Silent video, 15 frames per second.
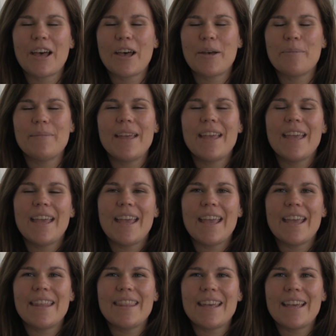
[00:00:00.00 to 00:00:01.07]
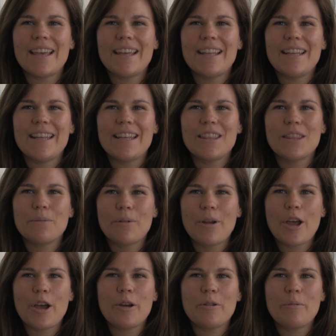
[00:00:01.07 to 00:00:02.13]
Um, and then
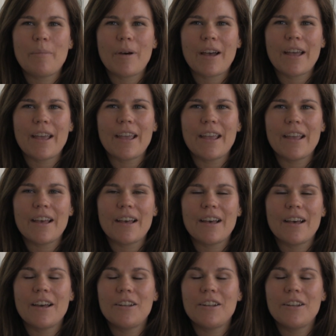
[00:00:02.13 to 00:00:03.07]
throughout my uh,